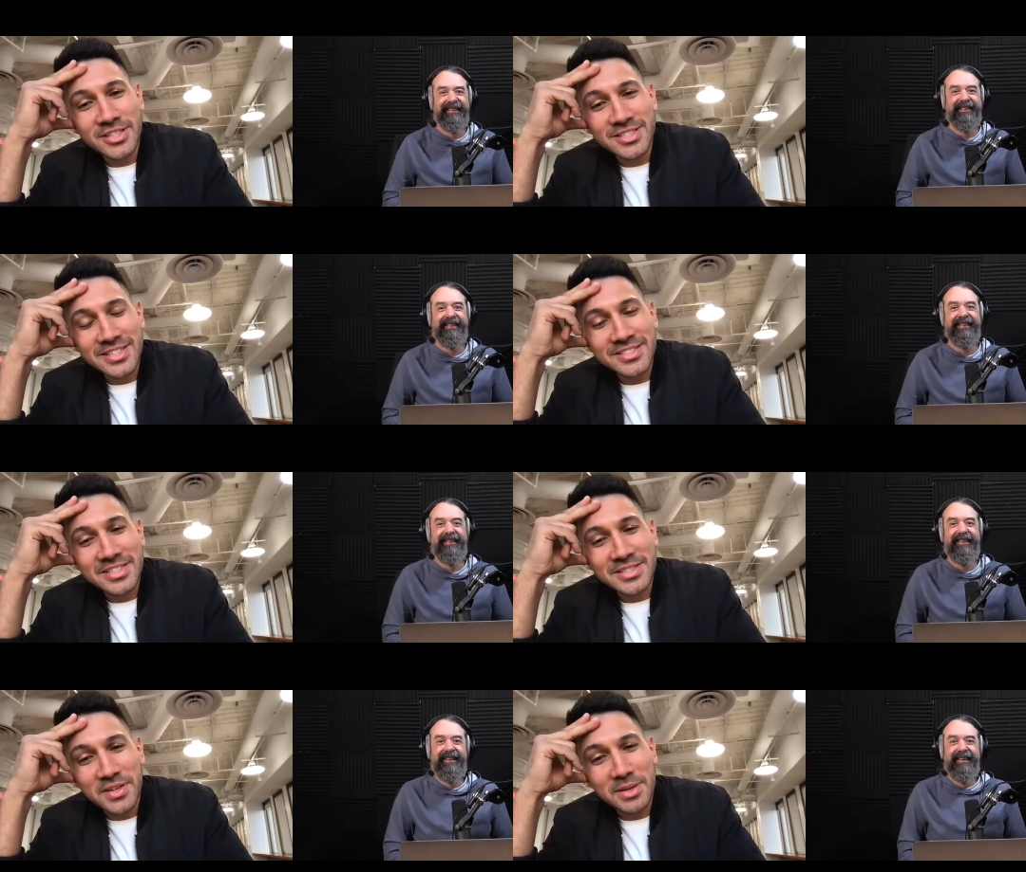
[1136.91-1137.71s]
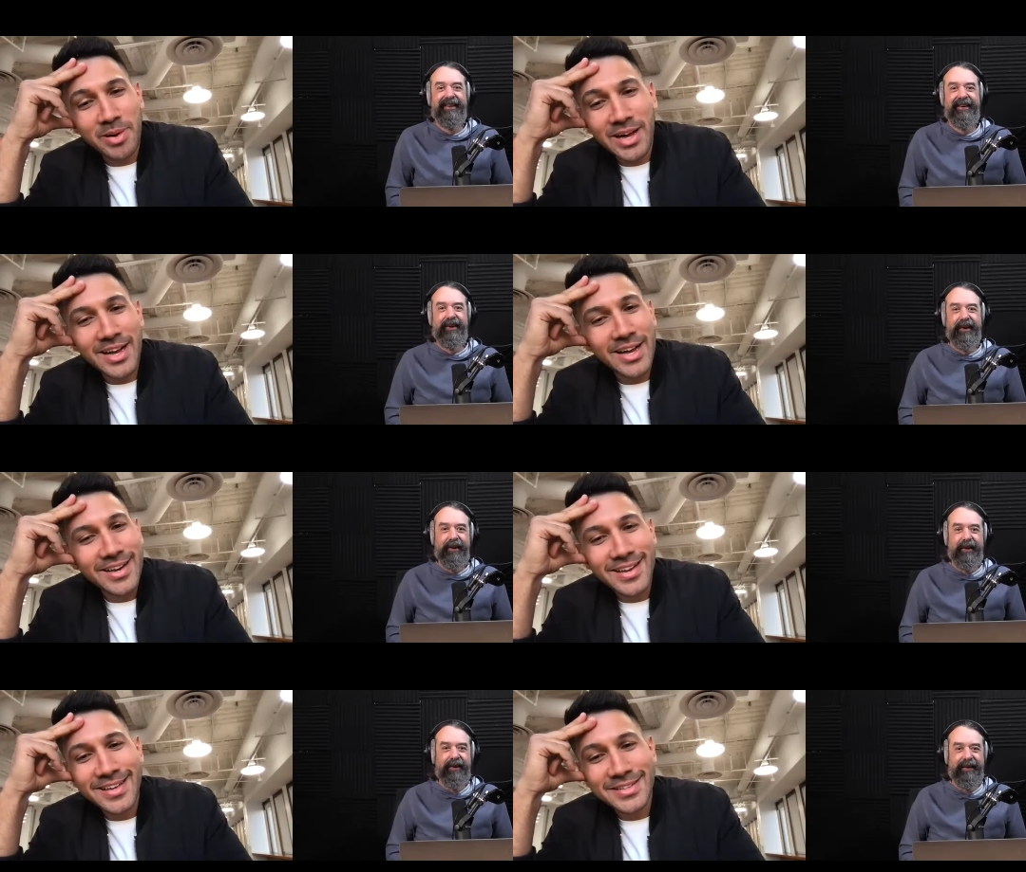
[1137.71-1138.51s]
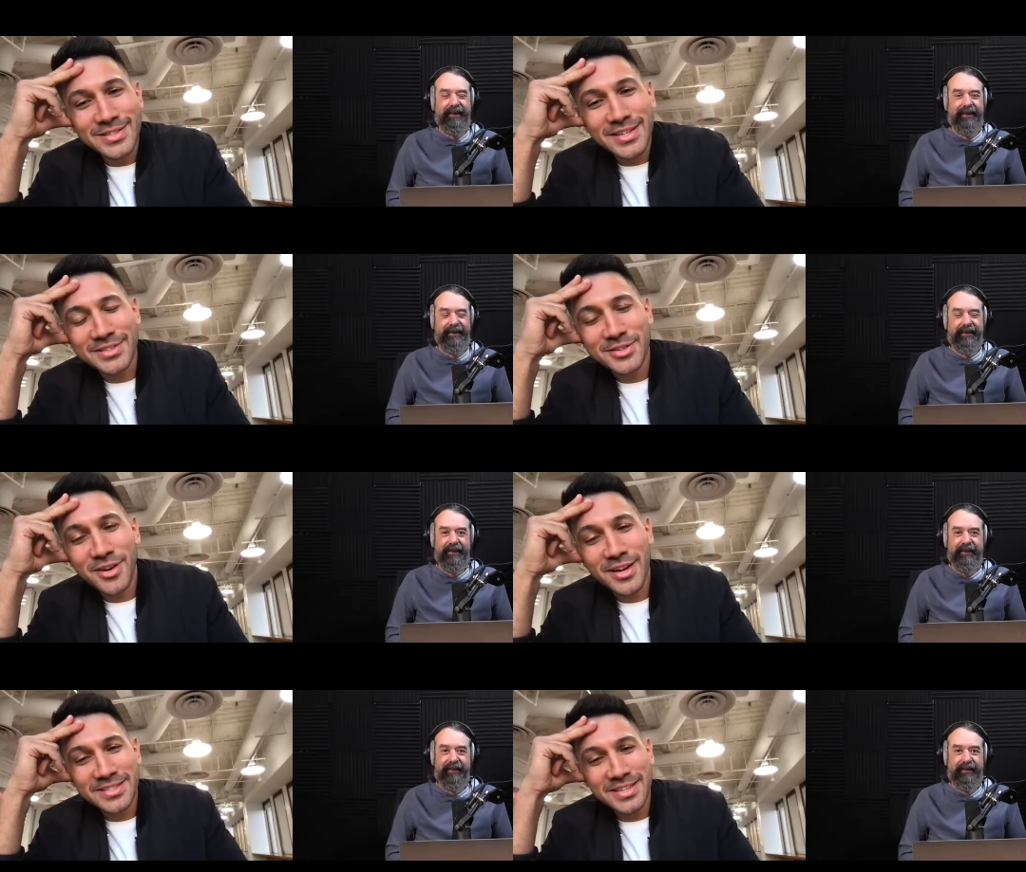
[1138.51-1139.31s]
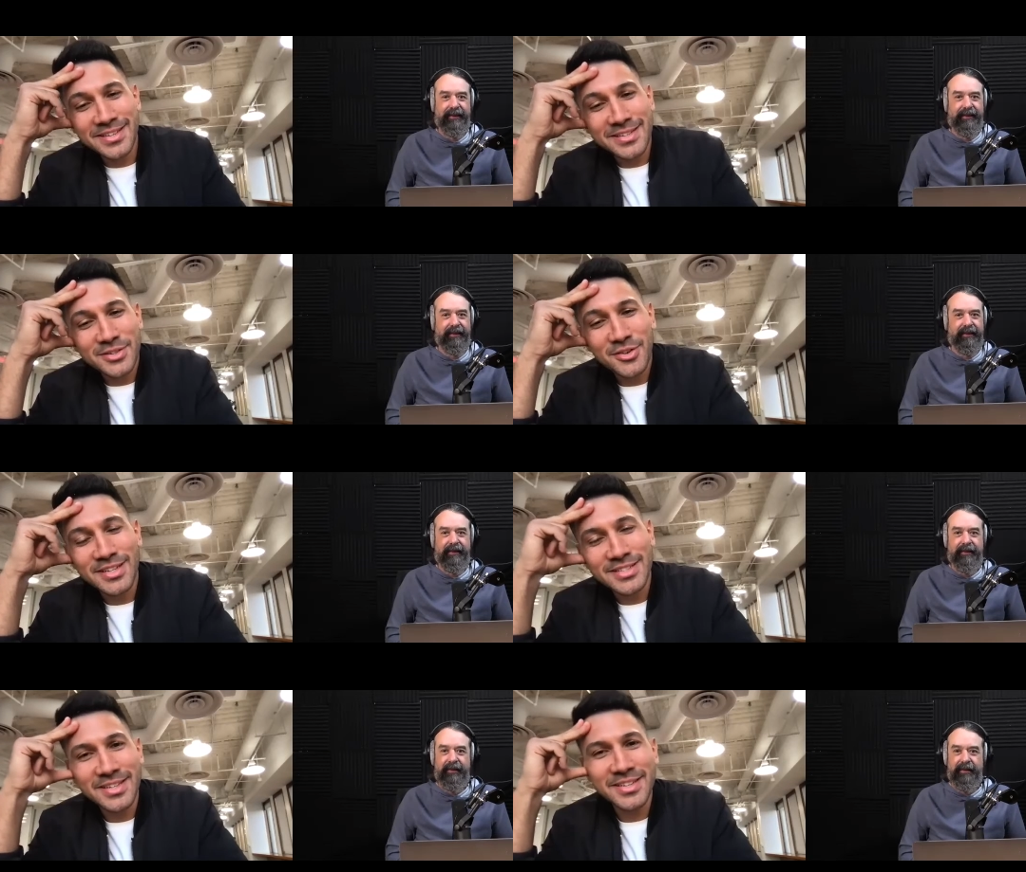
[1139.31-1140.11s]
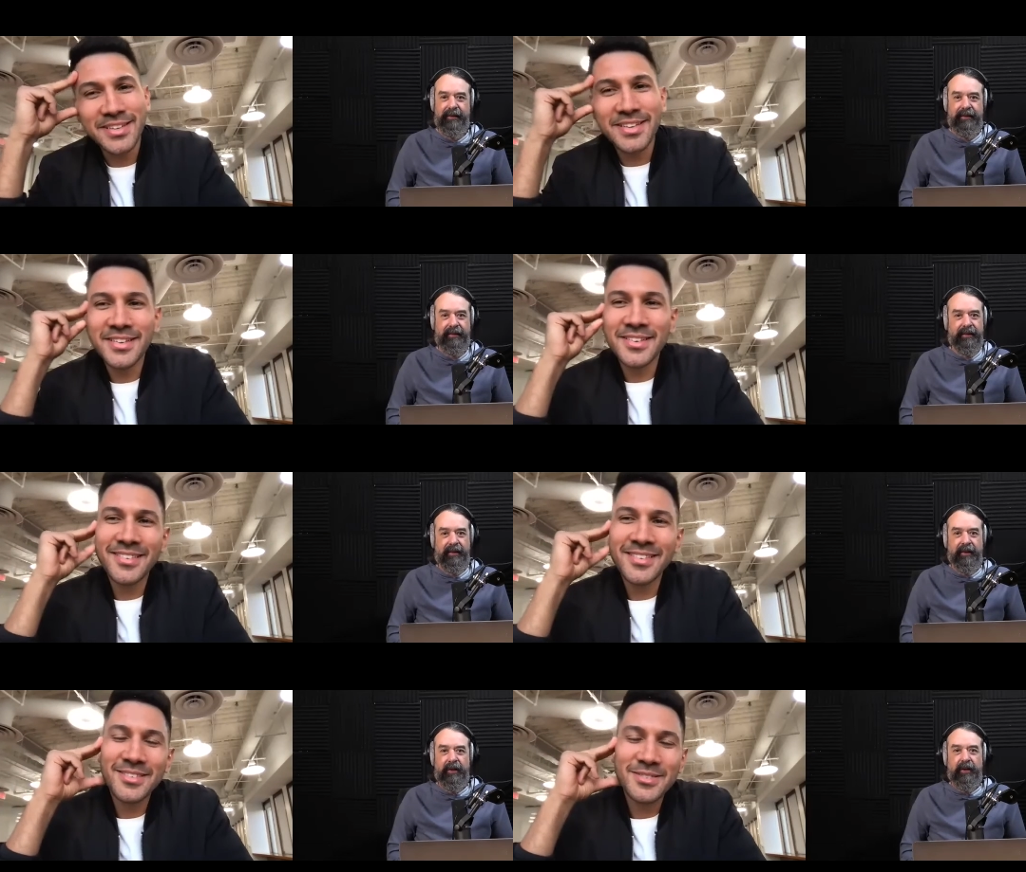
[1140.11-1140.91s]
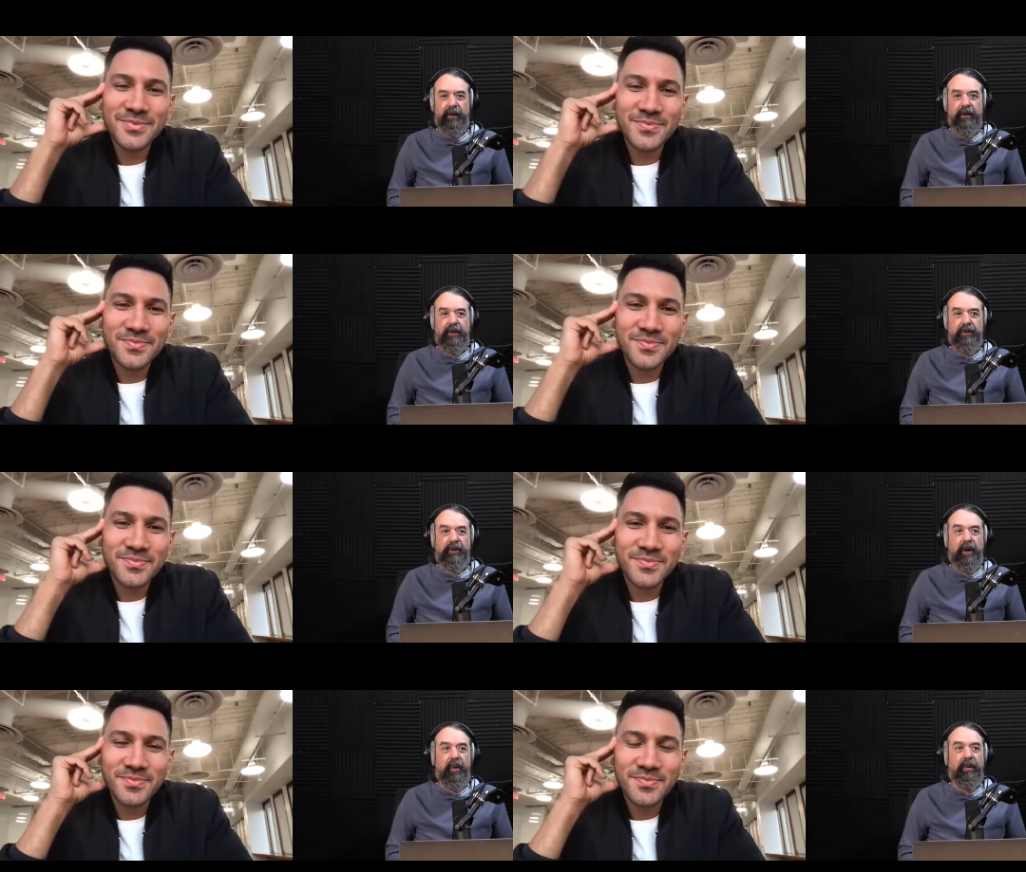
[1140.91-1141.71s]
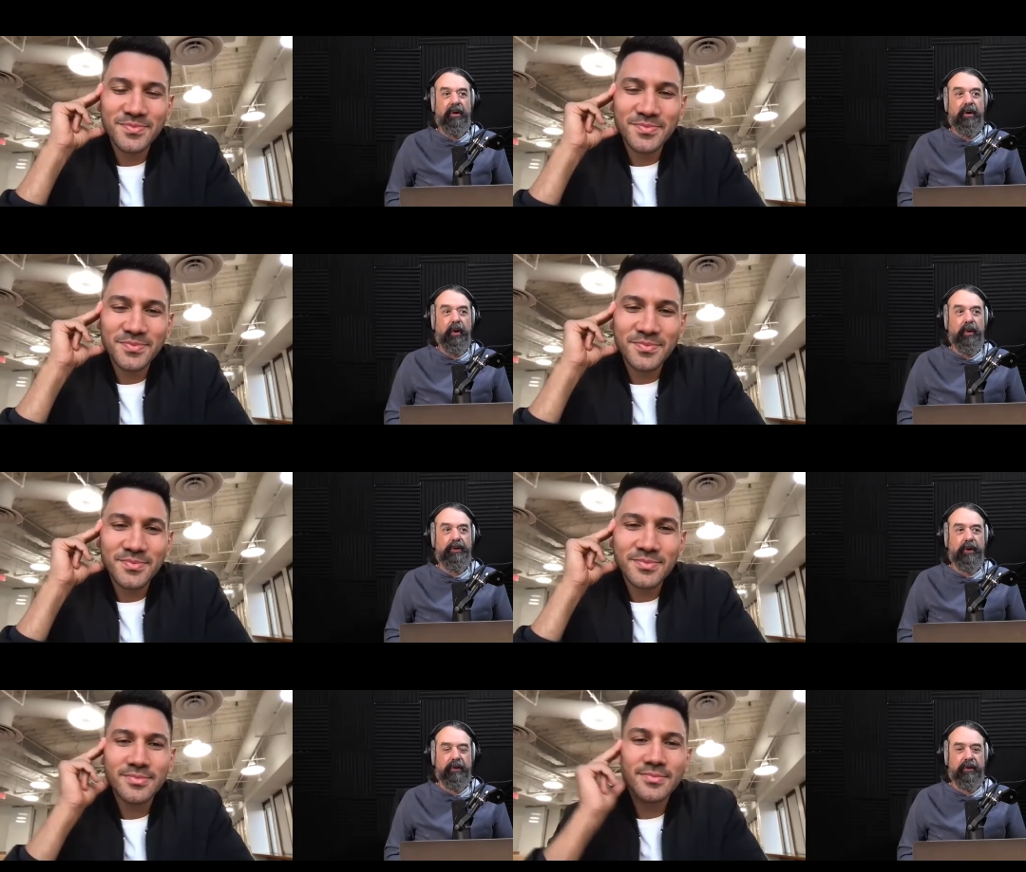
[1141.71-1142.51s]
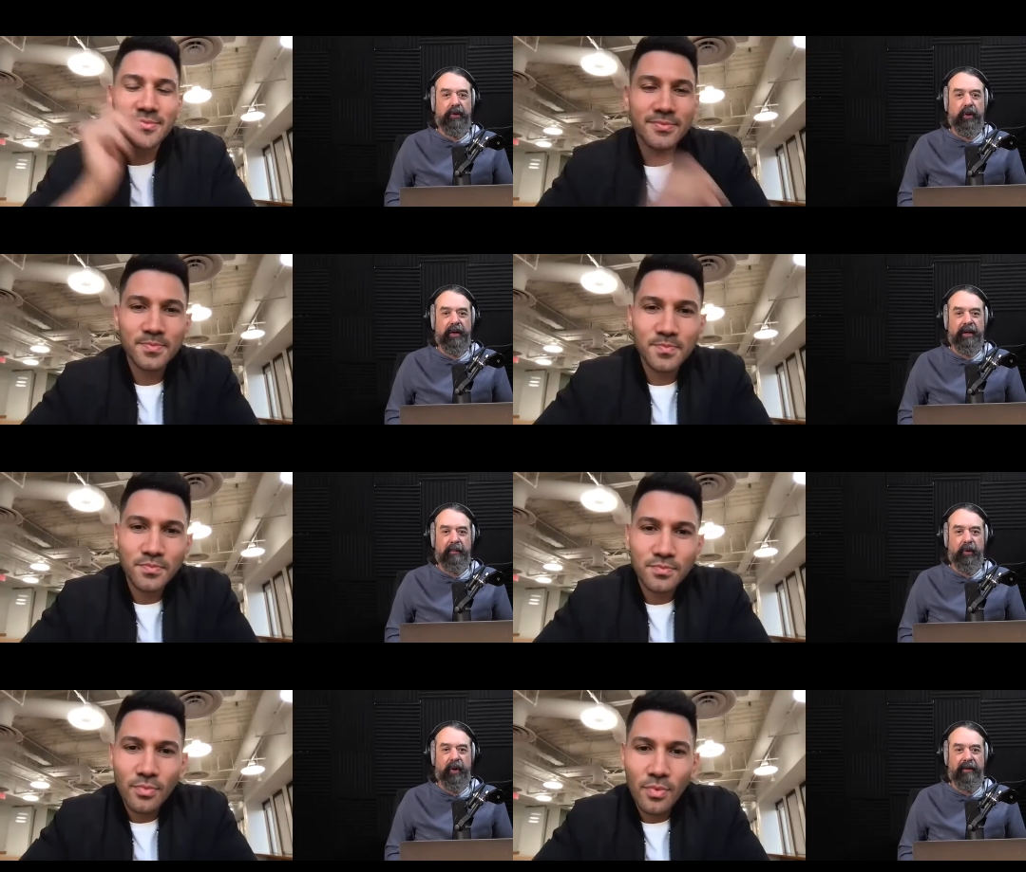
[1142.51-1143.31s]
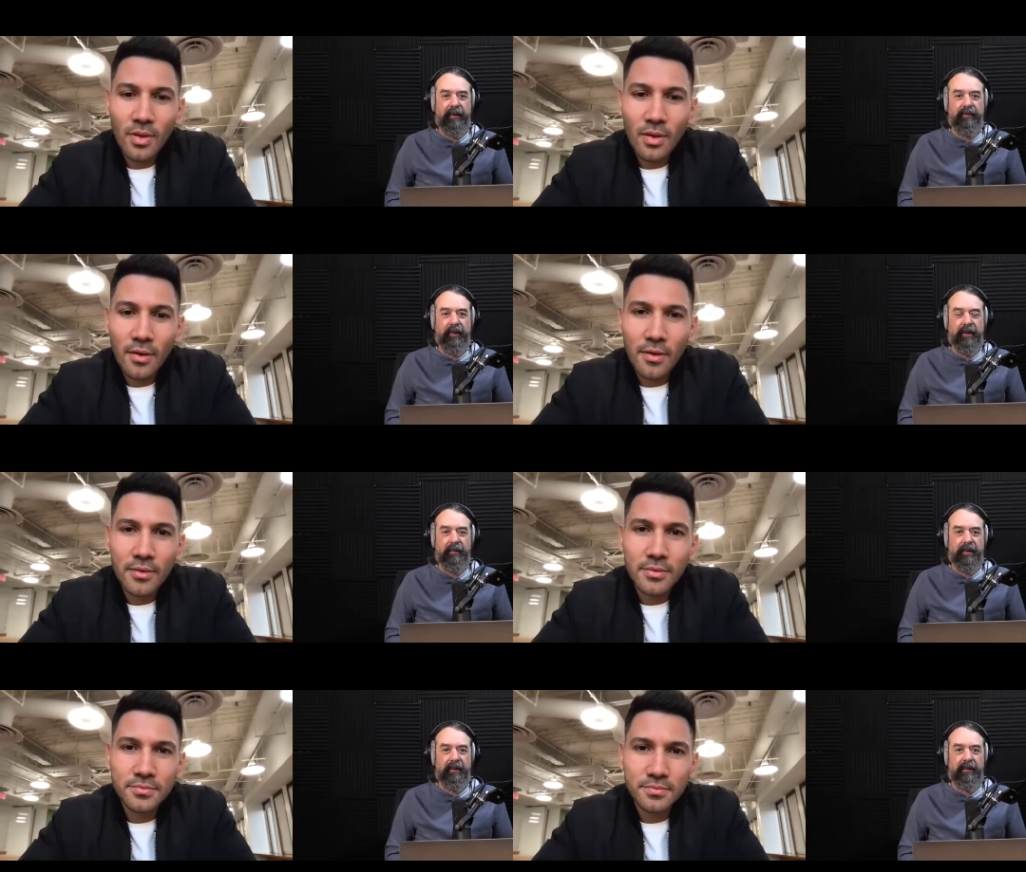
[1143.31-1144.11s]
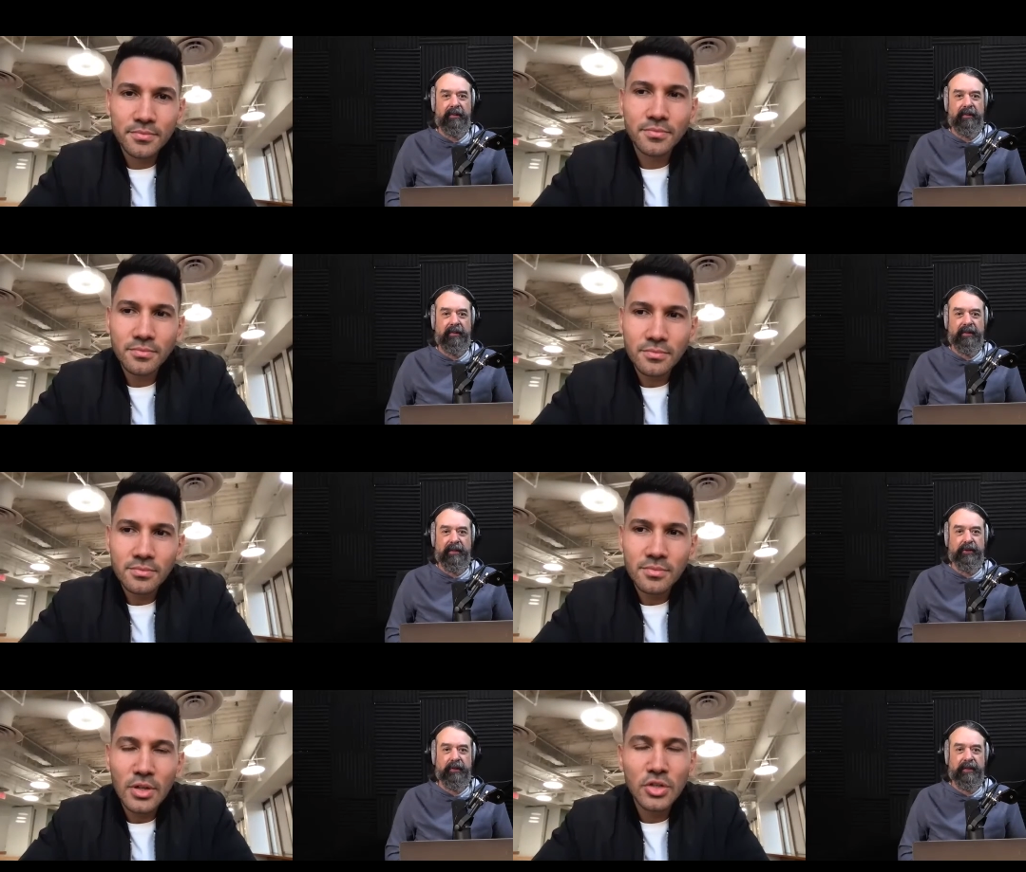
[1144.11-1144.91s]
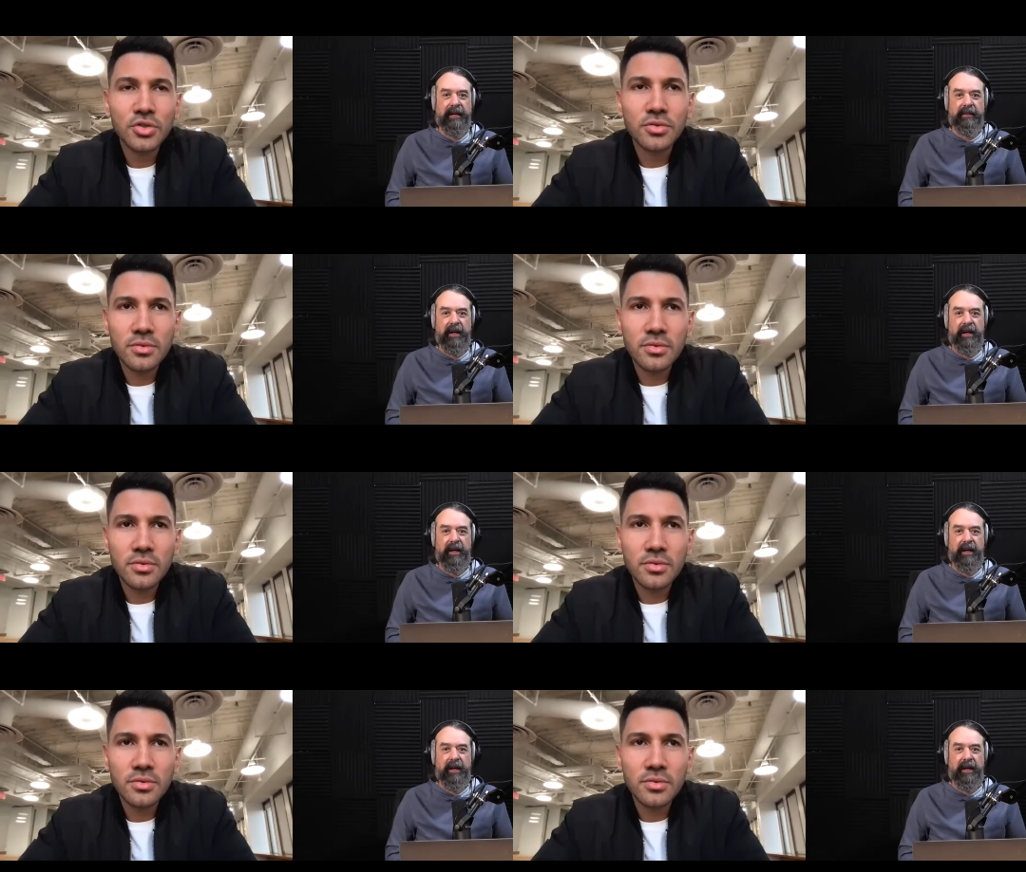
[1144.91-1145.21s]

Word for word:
Speaker 1: to stand six feet apart. It's it's crazy. It's crazy.
Speaker 2: So, who's your target demographic for your company? Is it a certain size